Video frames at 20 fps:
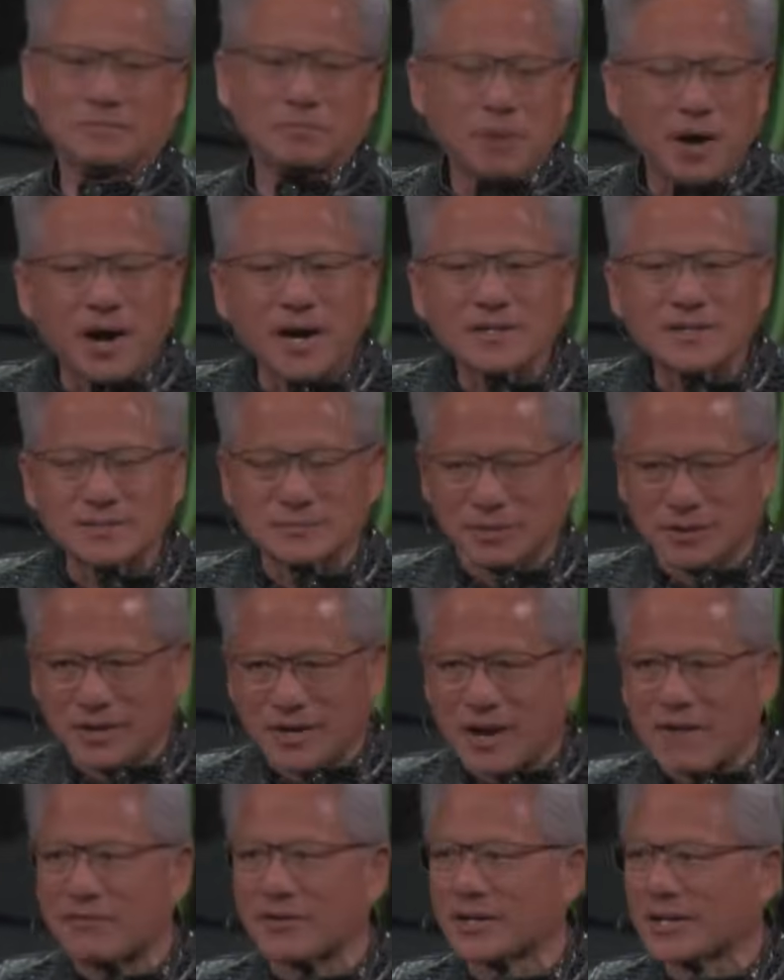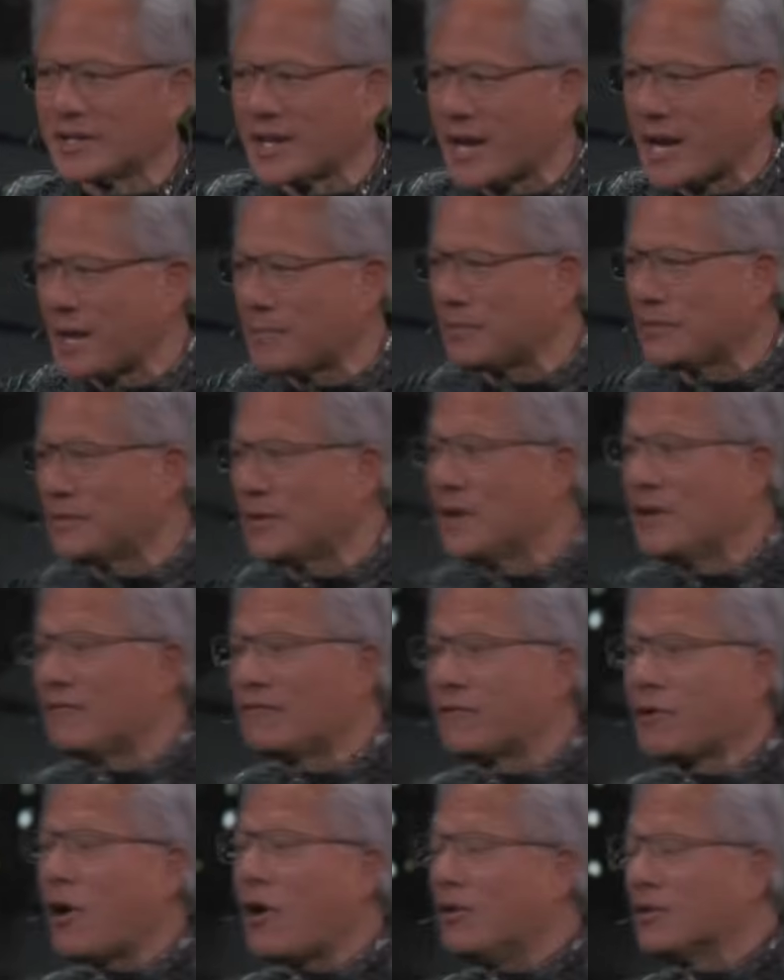possibly ever gonna happen
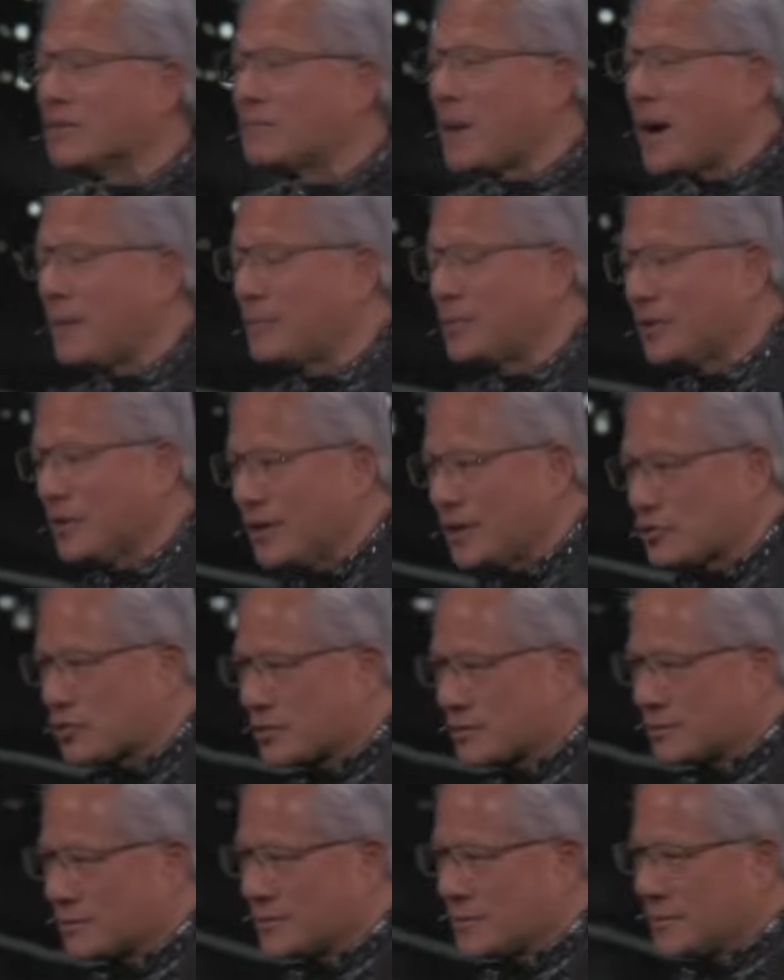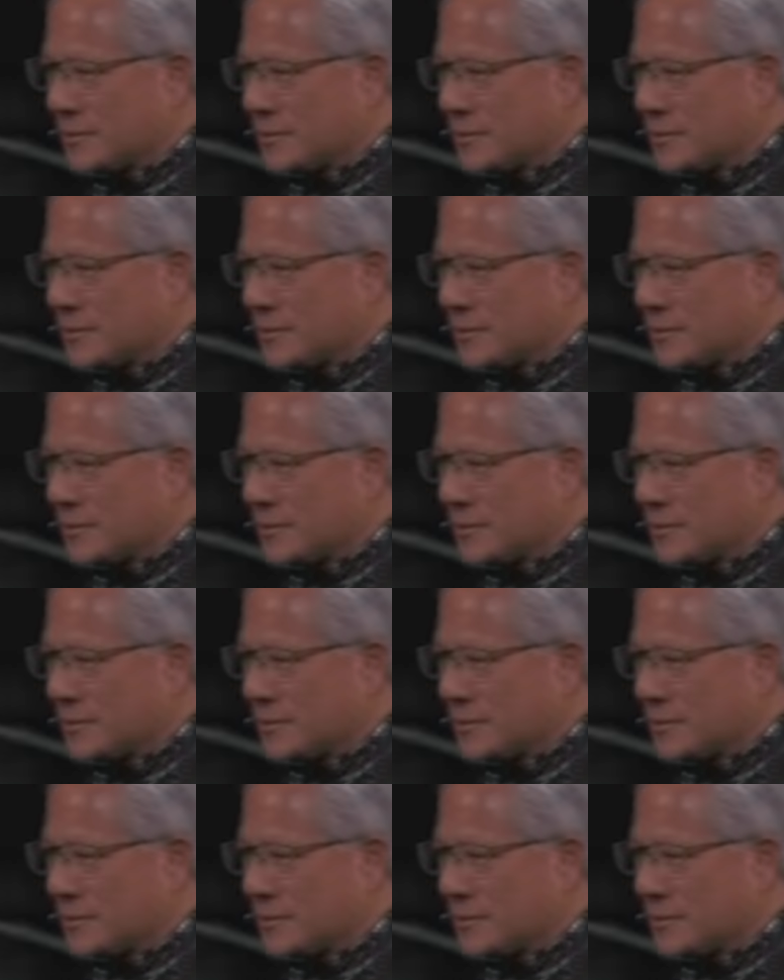for all of population.